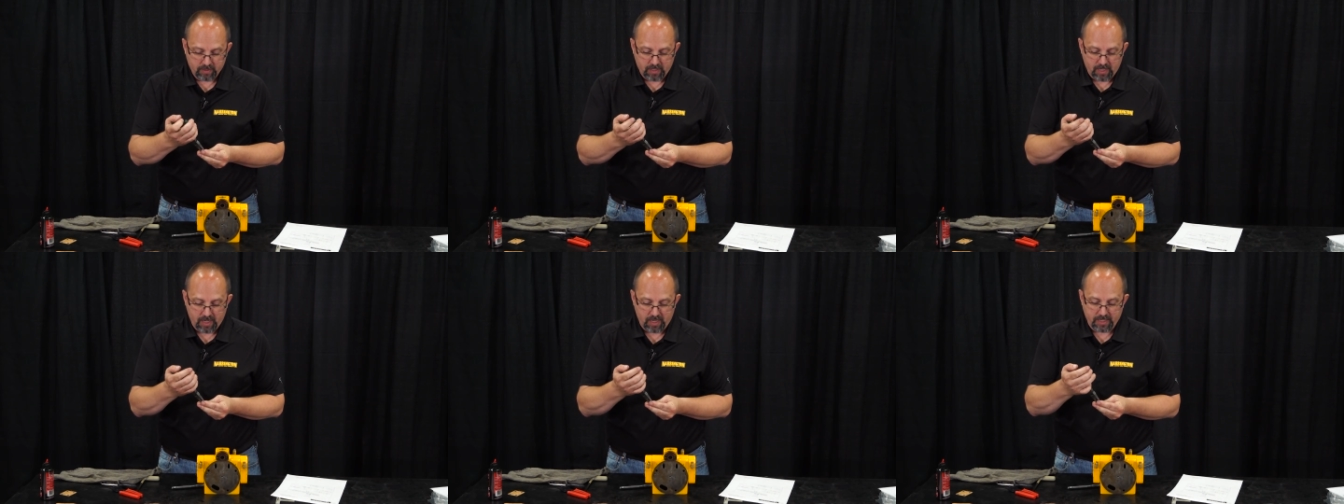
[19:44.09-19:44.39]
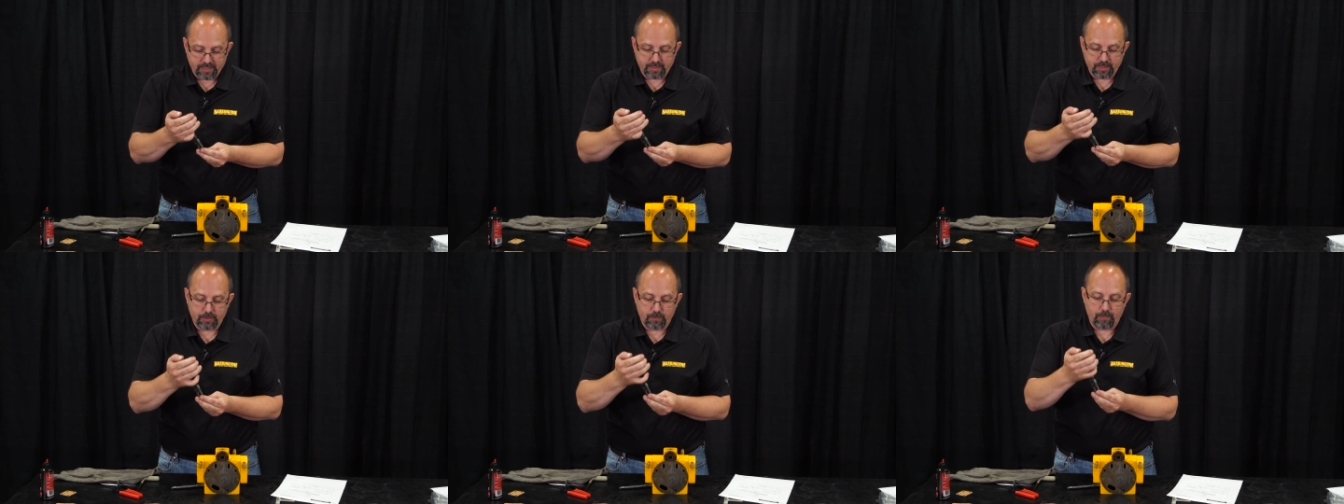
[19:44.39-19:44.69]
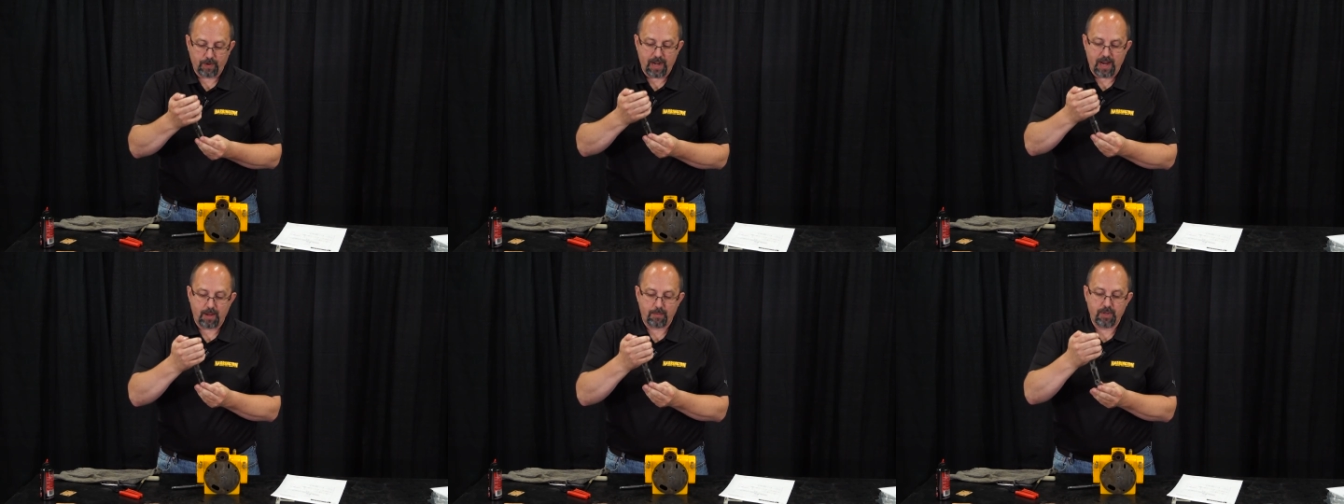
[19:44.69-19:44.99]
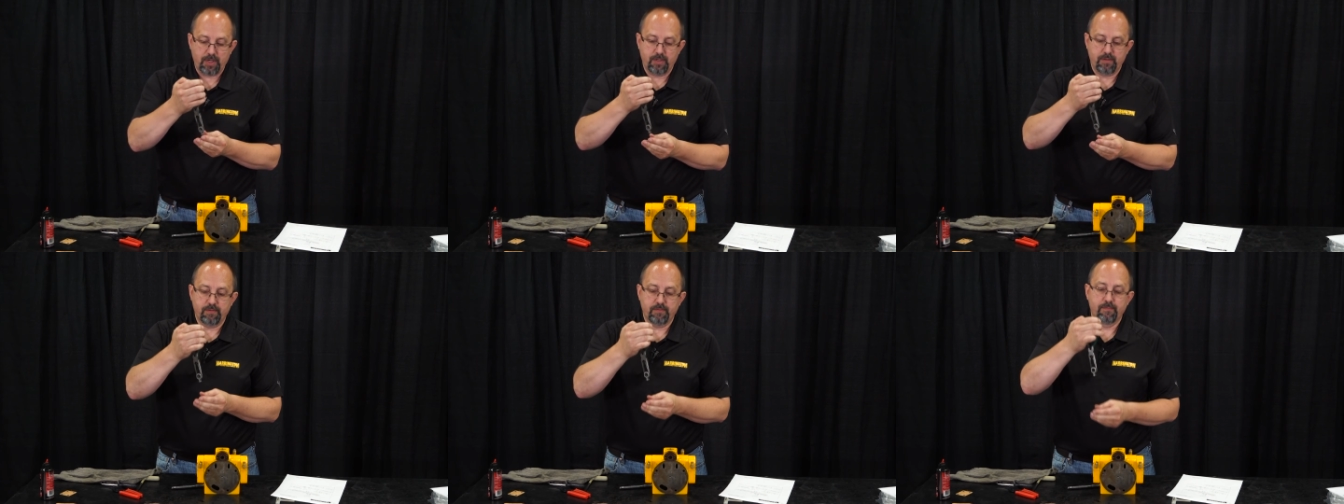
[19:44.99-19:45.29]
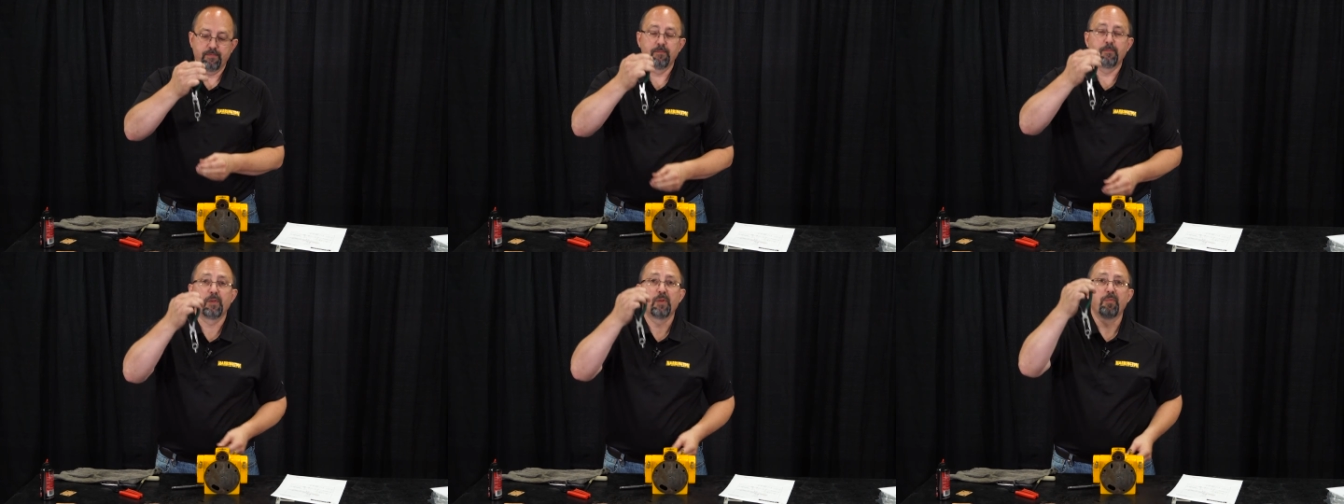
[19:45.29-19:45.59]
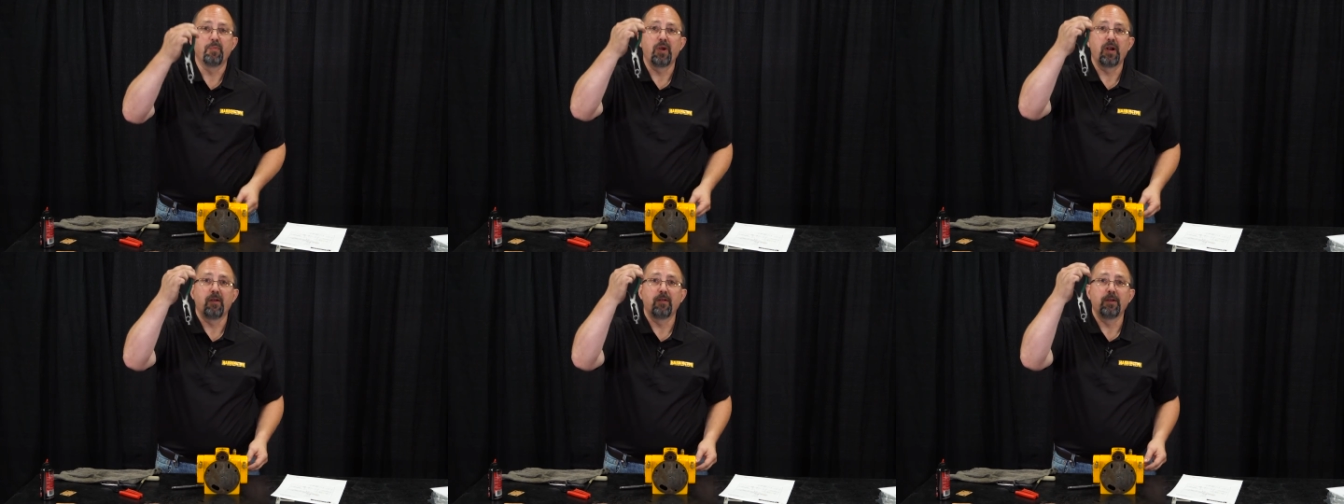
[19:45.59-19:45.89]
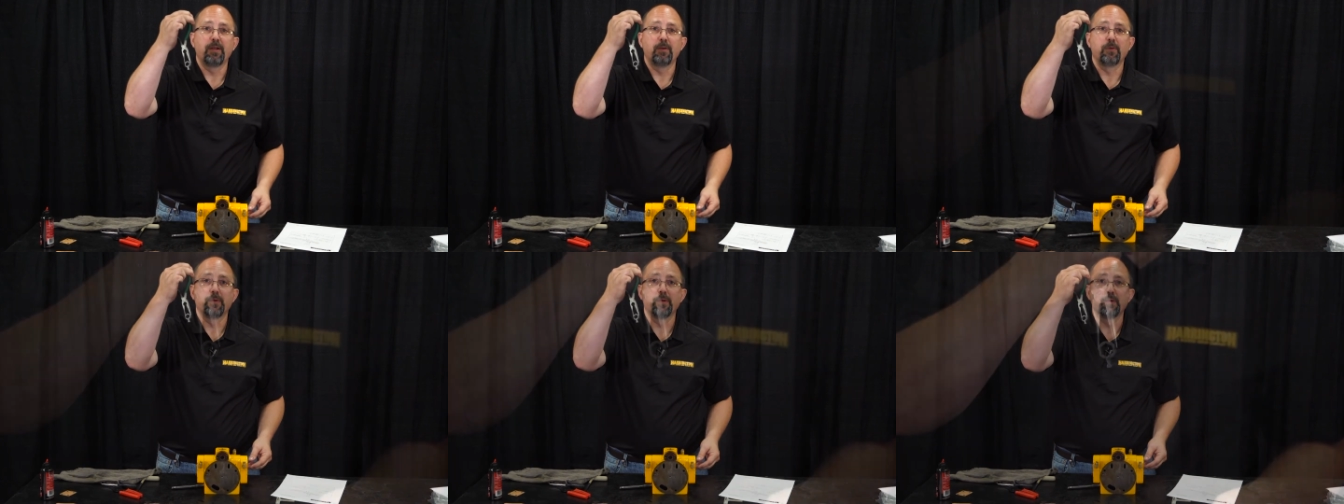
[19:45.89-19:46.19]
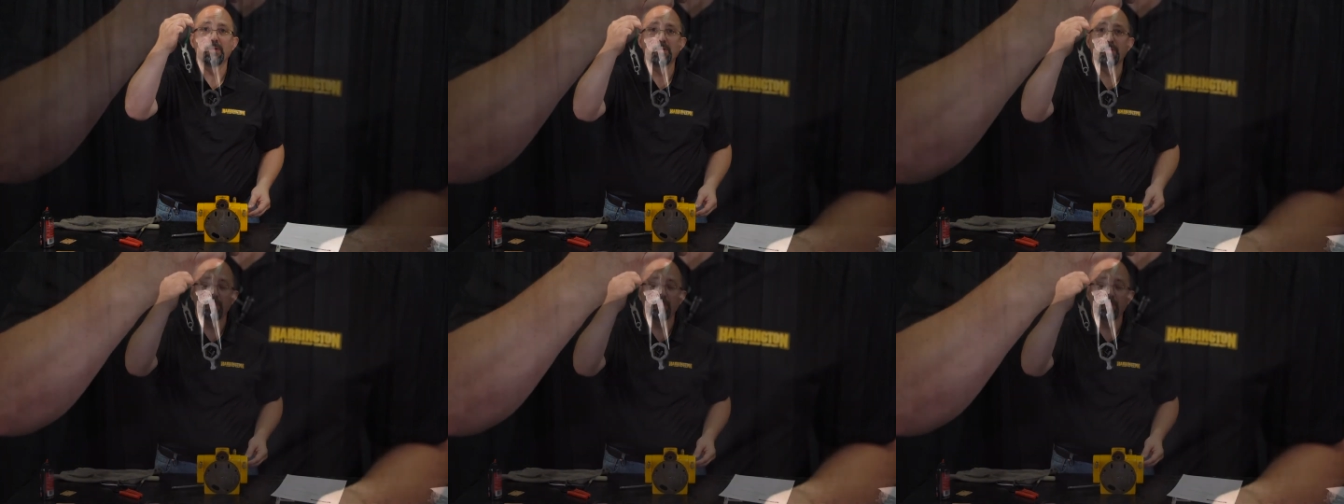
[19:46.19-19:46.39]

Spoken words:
I like to grab it with a pair of needle nose